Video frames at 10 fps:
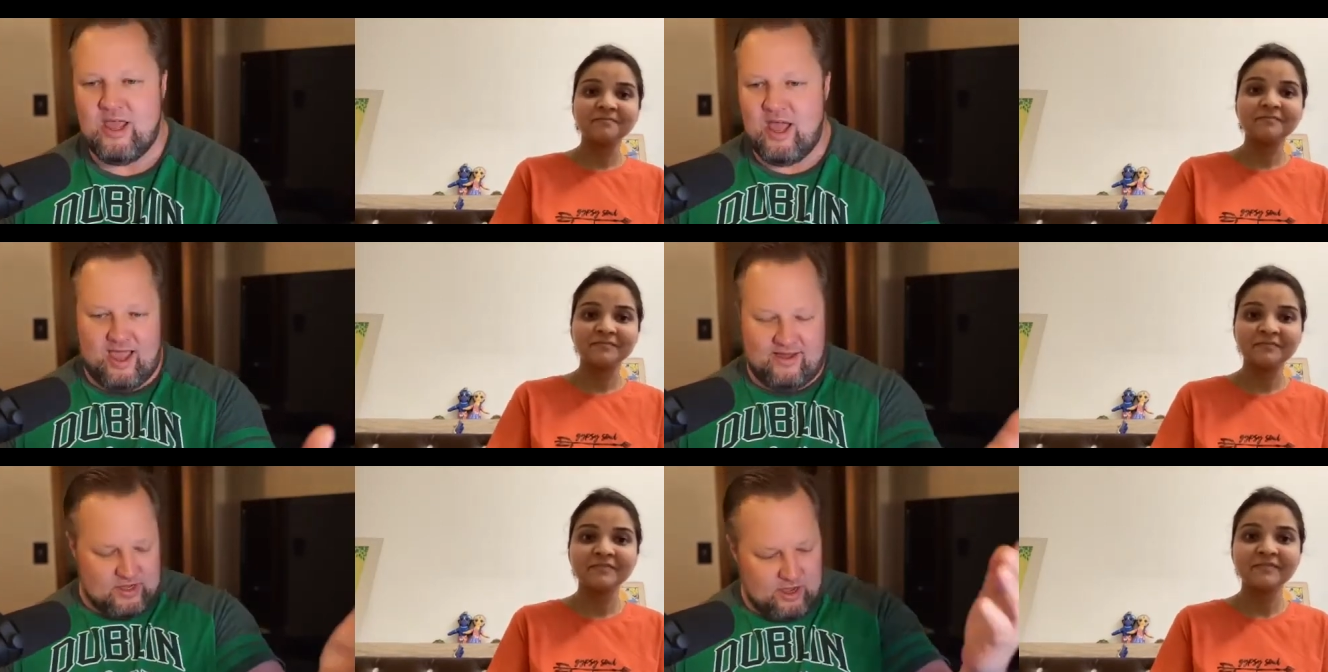Speaker 1: I
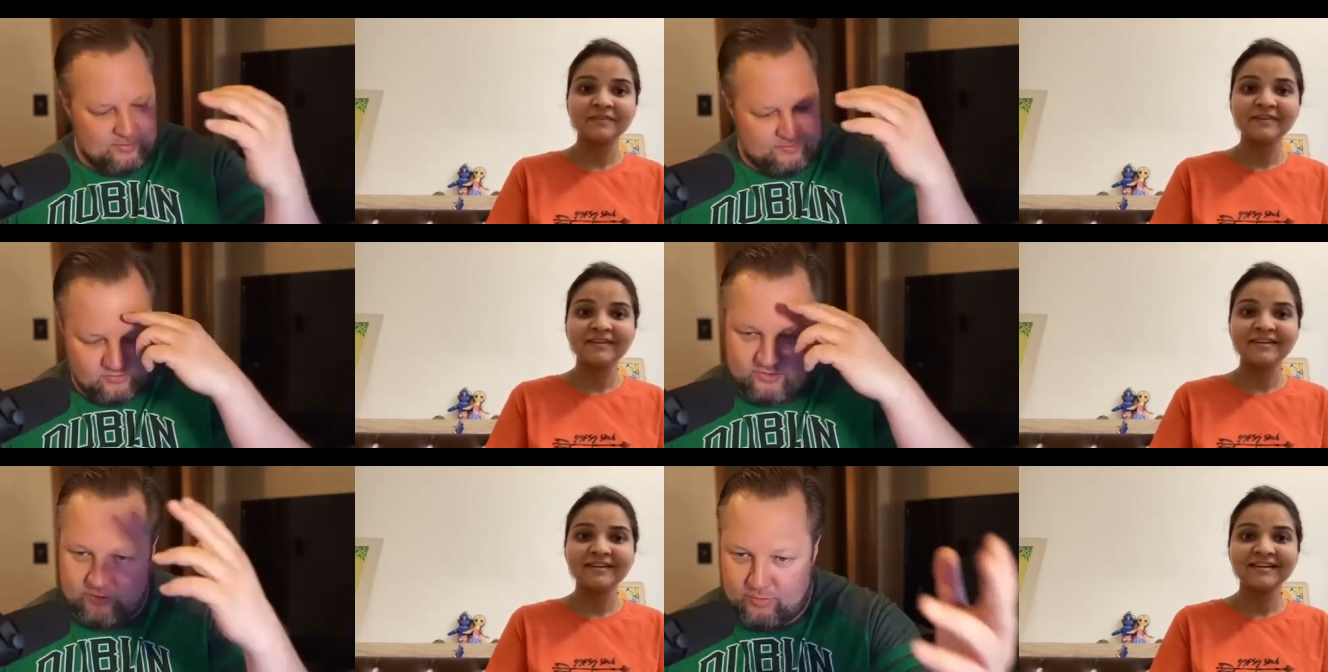have a, a,
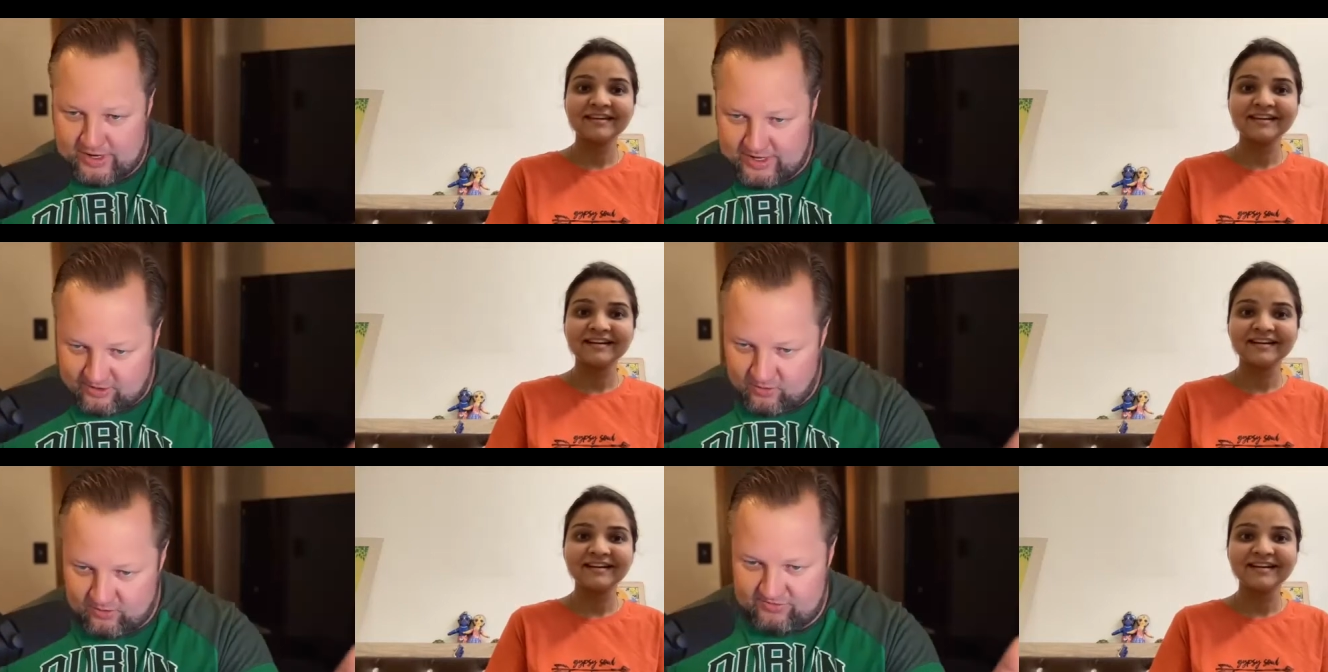personal branding
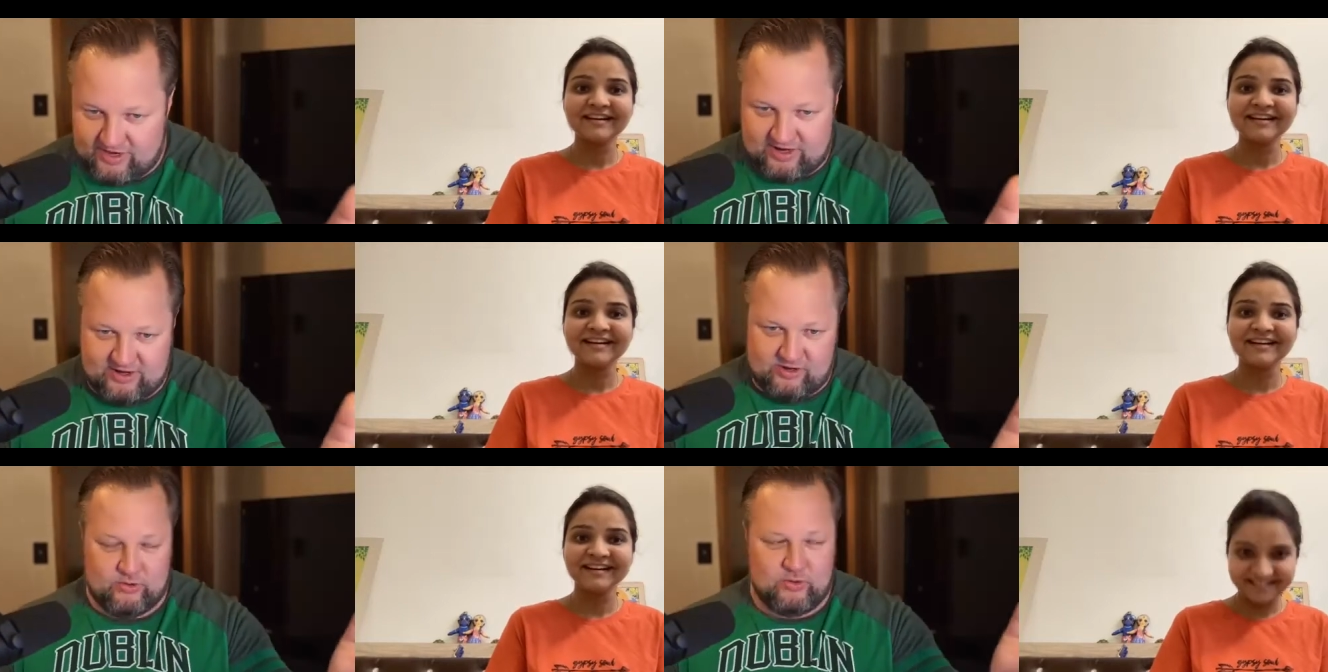course that I
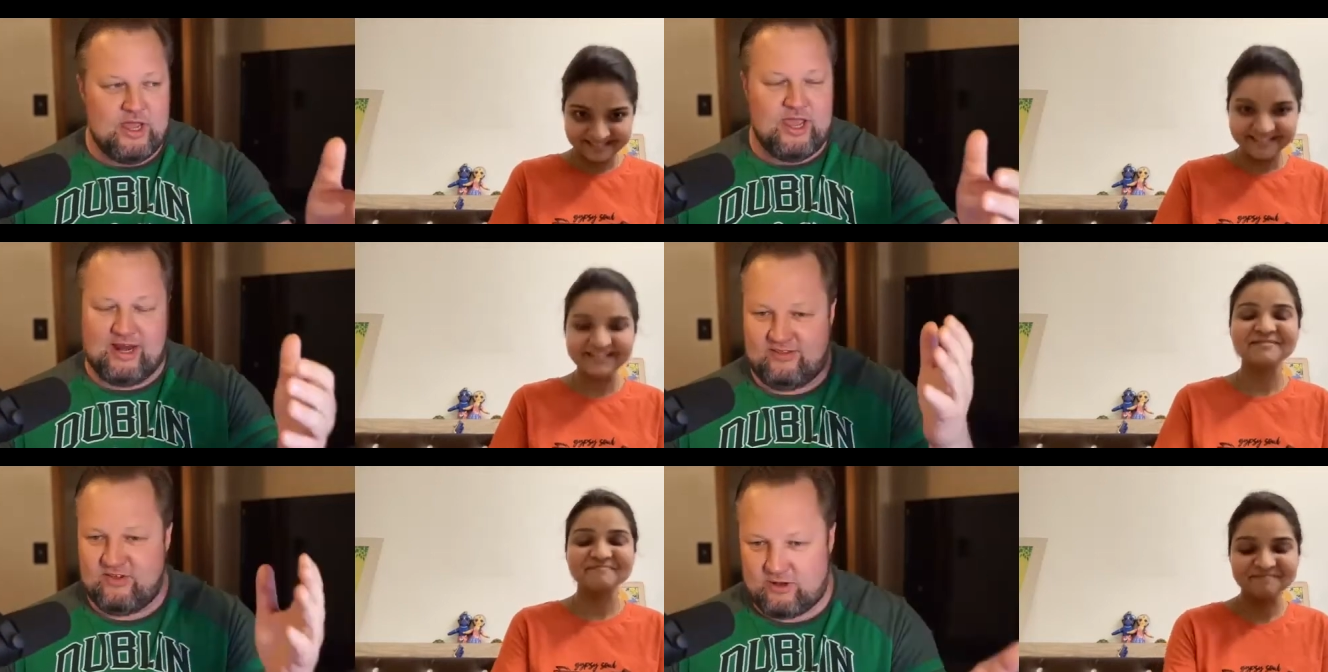do, and
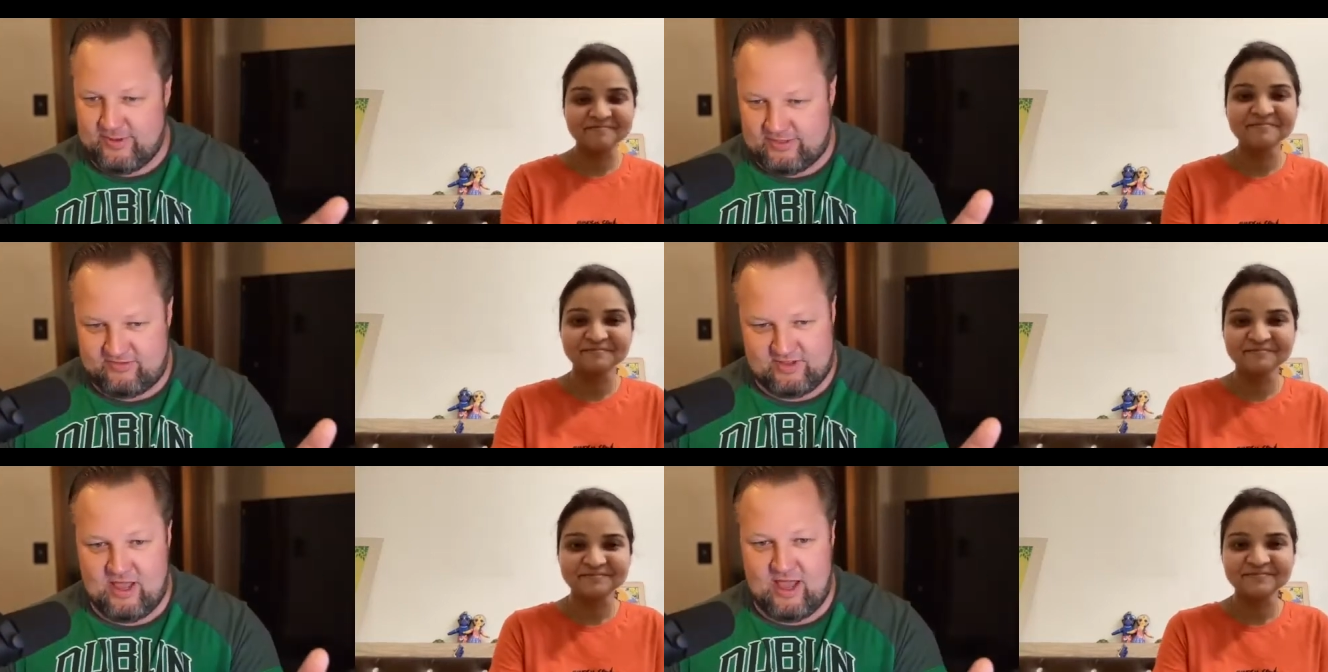I talk about
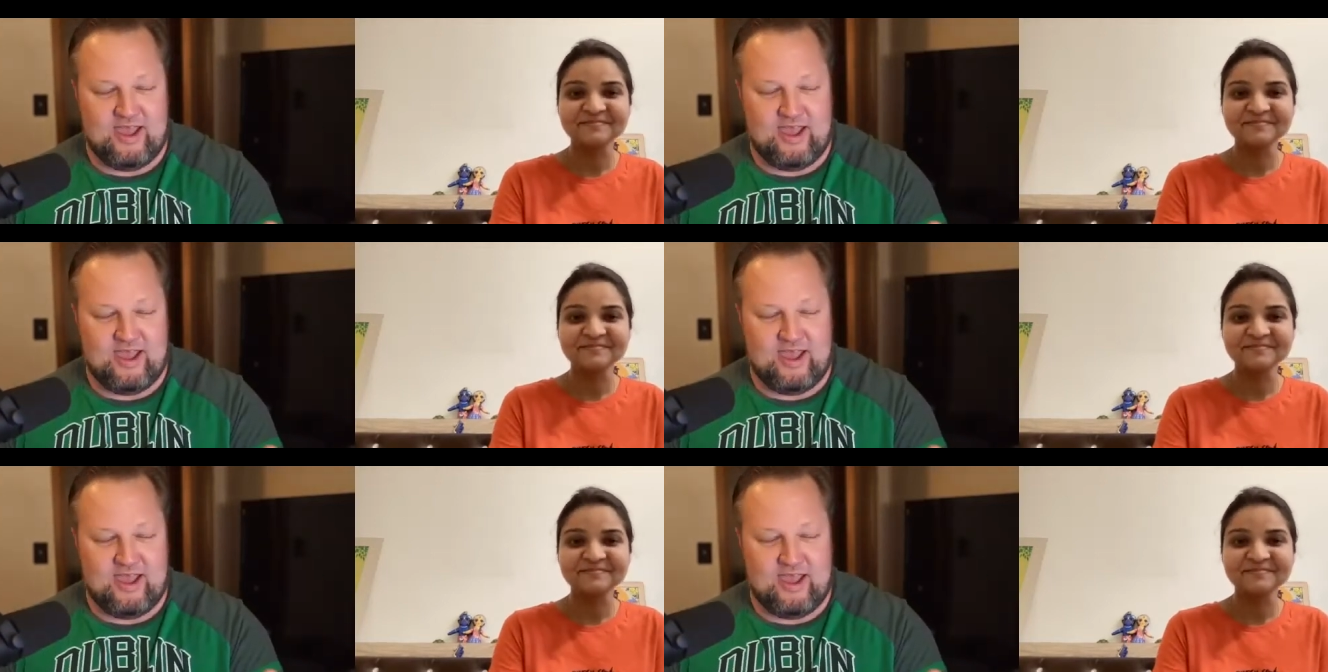this a lot.